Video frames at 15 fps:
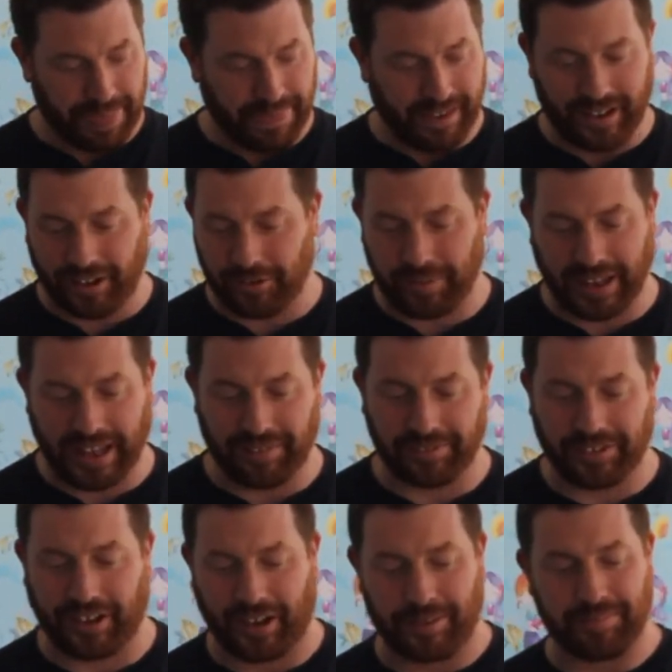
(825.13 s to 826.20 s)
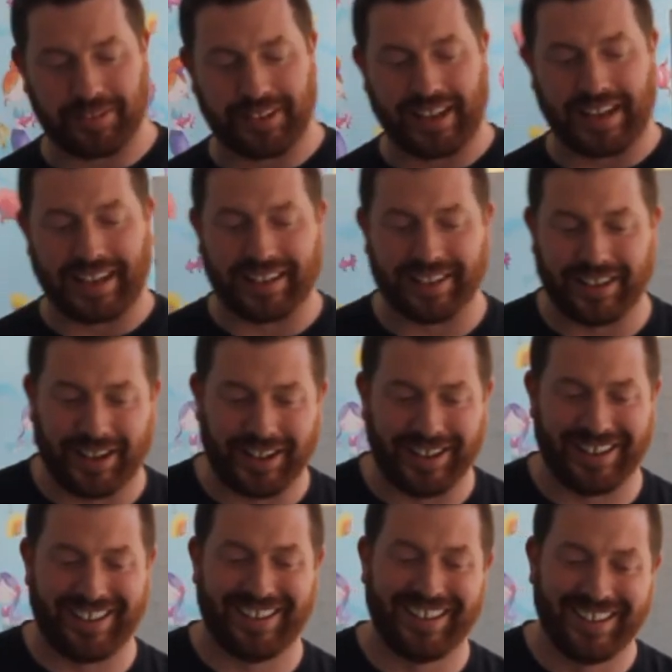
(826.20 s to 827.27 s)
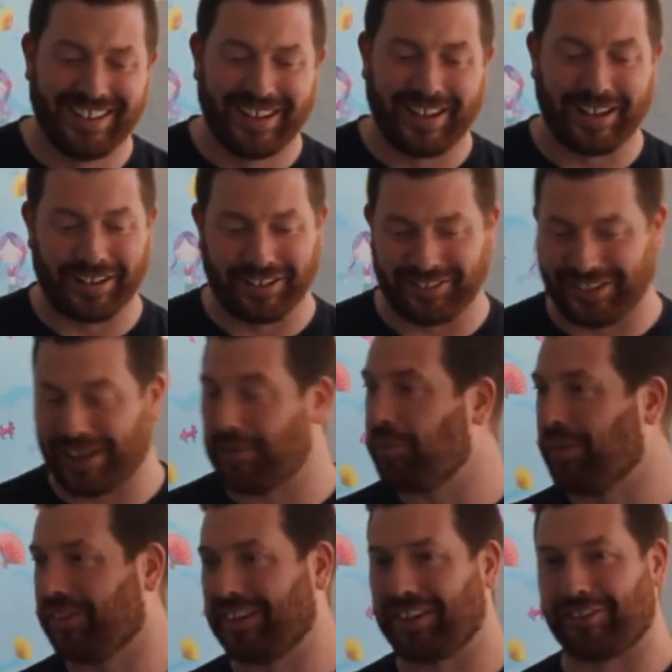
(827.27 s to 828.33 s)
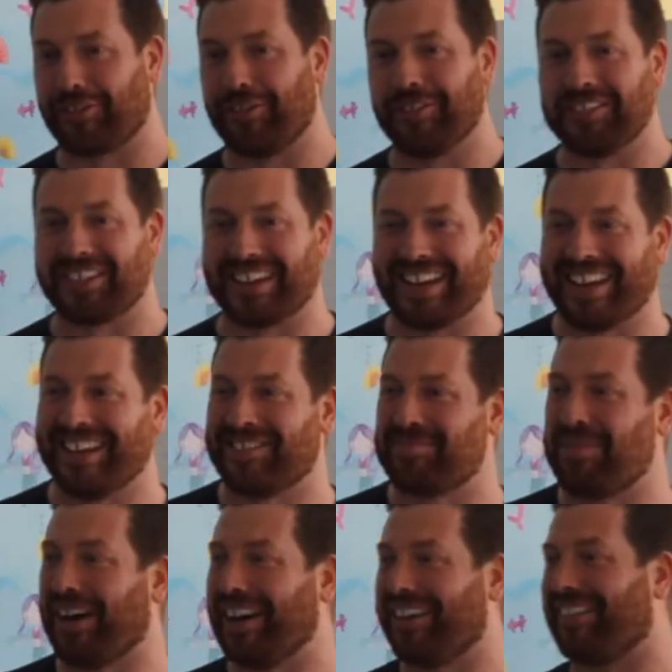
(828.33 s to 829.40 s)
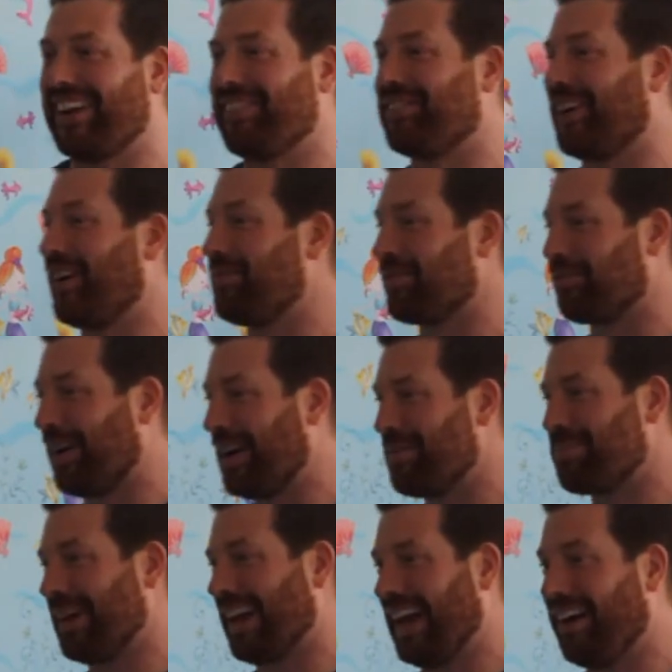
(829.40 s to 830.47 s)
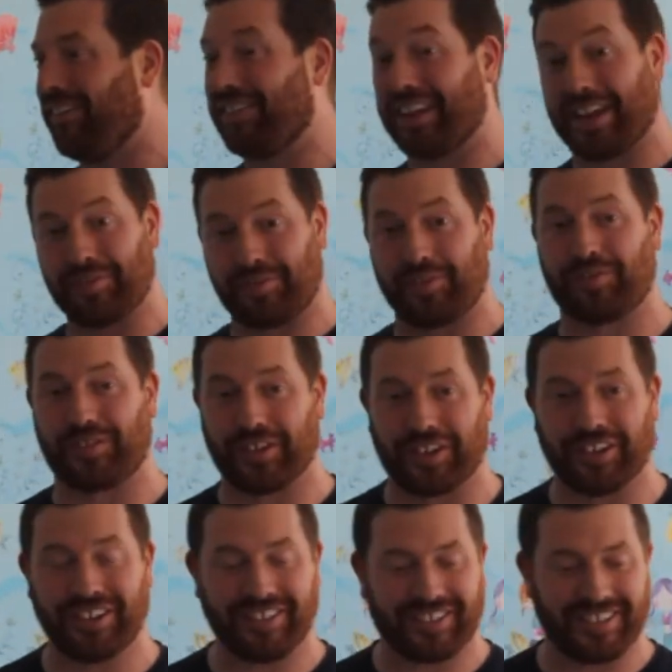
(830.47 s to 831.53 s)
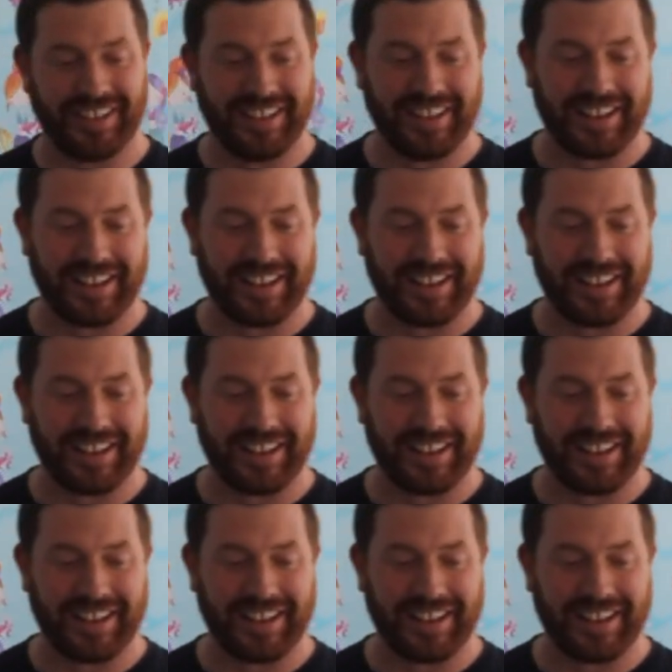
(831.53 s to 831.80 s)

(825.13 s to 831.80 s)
I don't really have time today. You can see I'm whizzing through as it is, but I don't have time to really pick out the gift of tongues.